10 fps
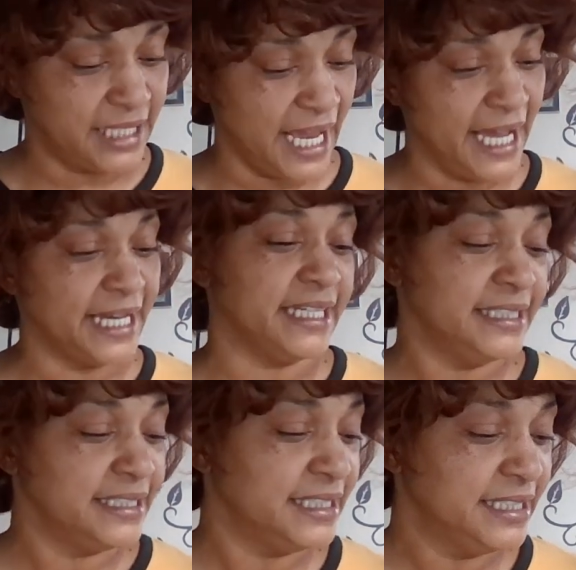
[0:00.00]
Got it.
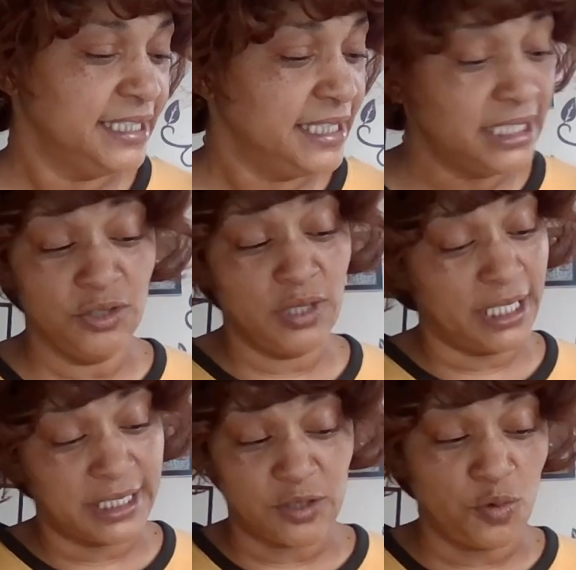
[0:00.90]
And then you
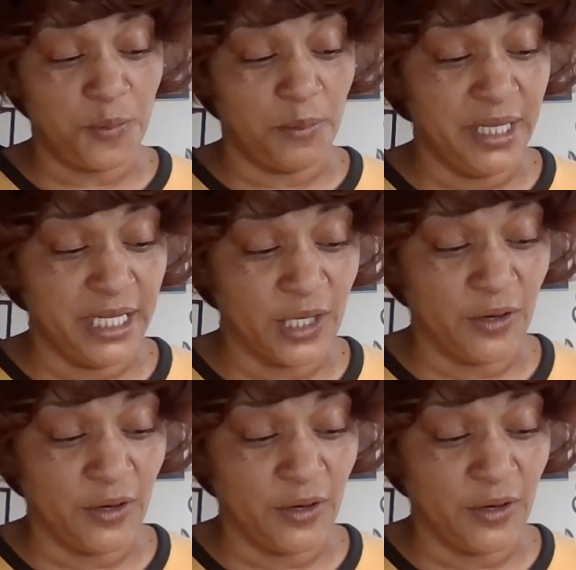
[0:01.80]
got this group of men